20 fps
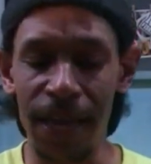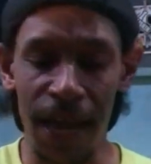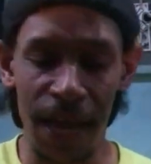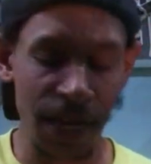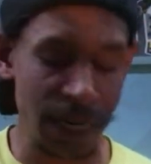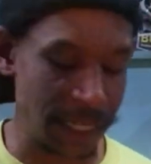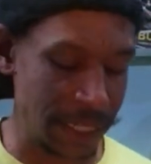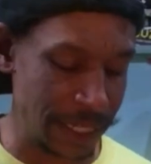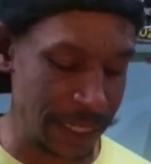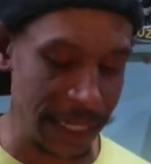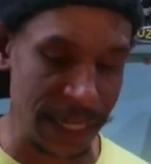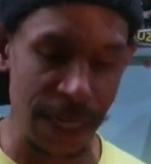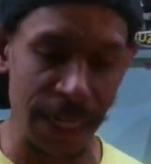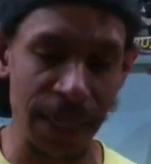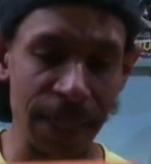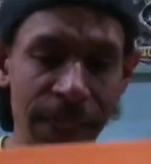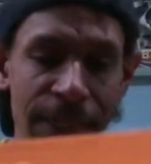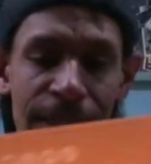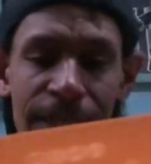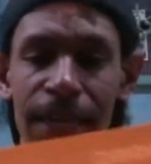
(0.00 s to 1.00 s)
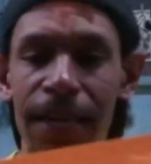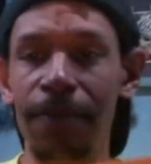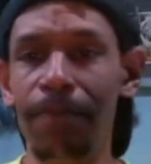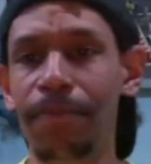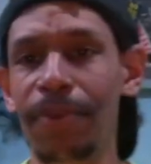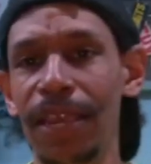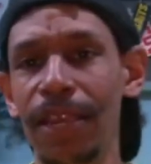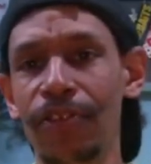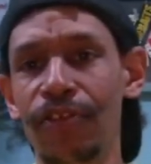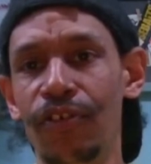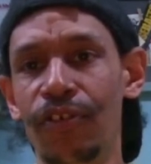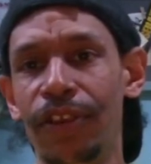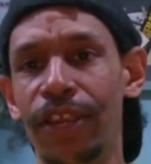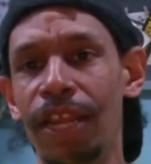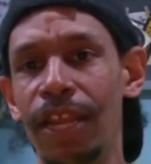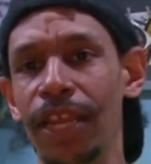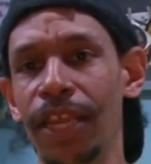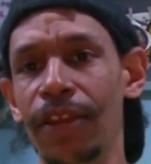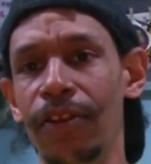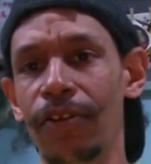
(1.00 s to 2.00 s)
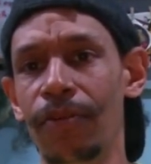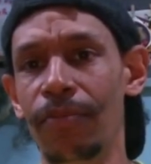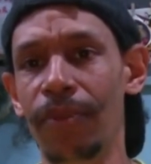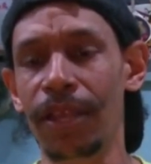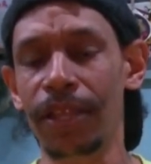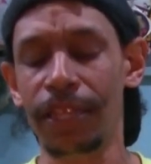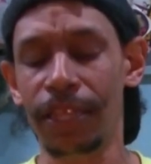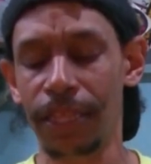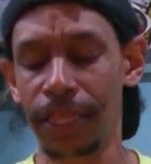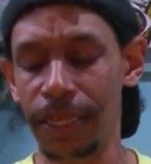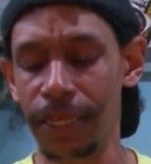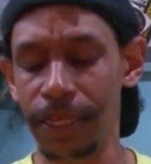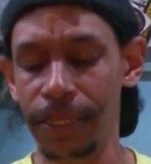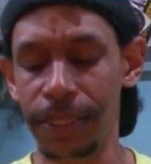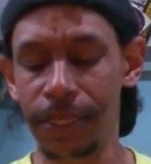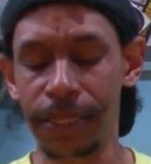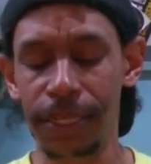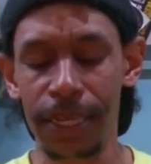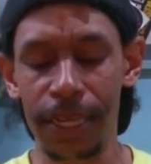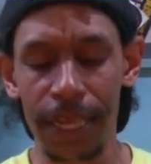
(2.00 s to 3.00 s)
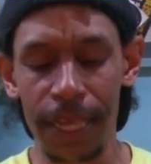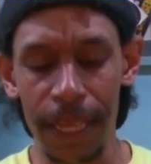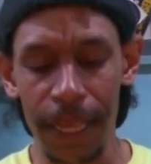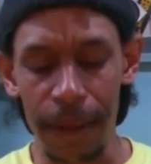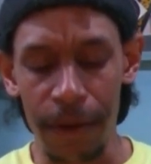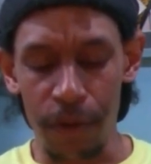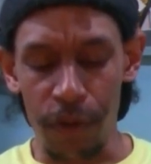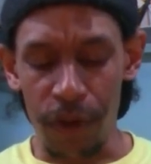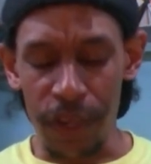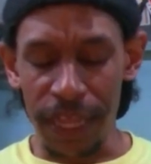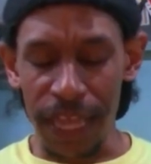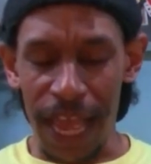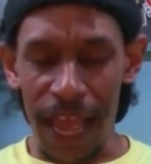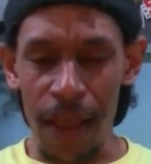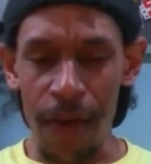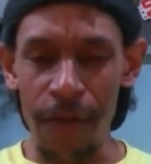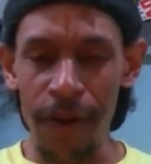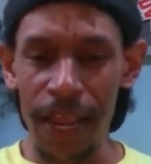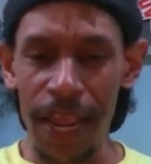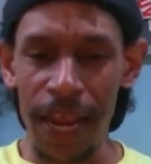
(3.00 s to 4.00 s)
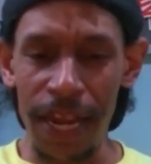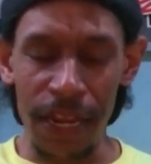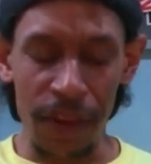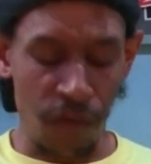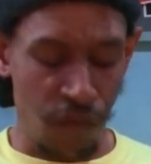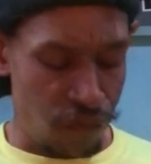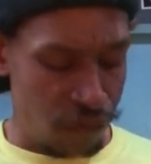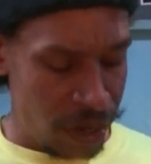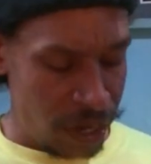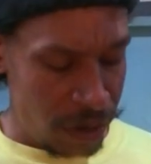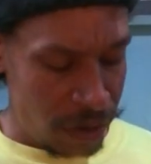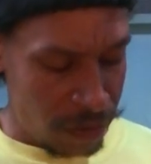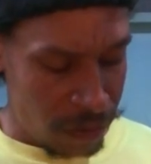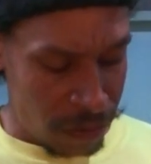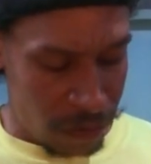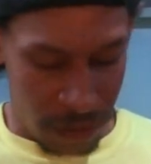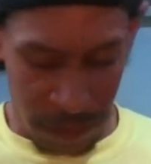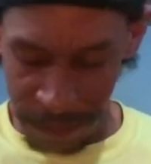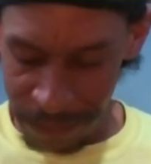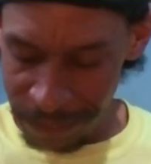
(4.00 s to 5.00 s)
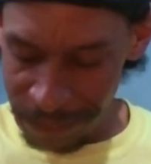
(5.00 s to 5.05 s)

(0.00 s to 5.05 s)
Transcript: kind of seeing the same baits you're getting in your monthlies without any real